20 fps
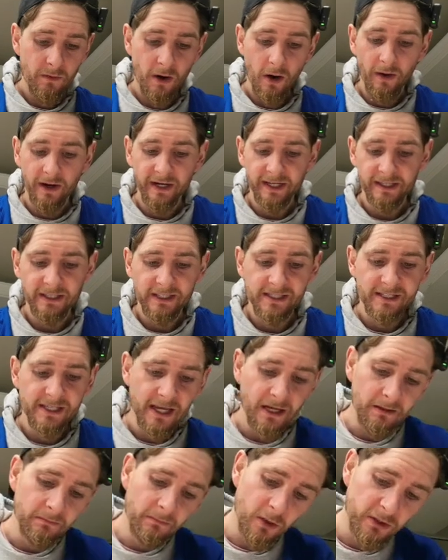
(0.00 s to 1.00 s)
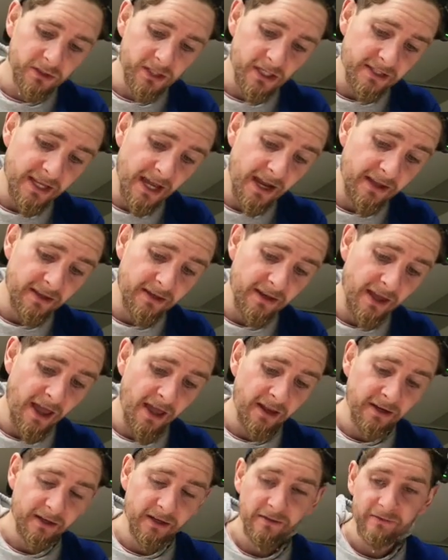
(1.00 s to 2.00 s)
Bro, I need to zing more today than
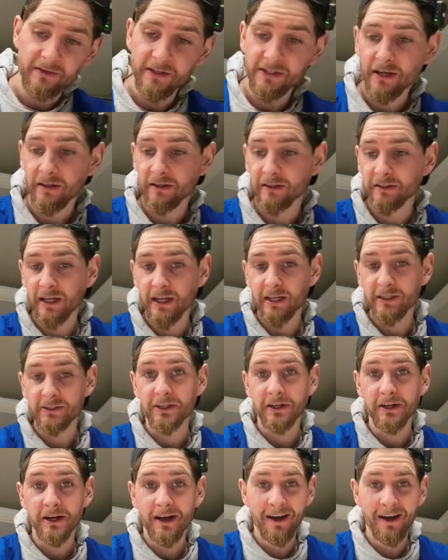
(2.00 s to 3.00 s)
any of these other days.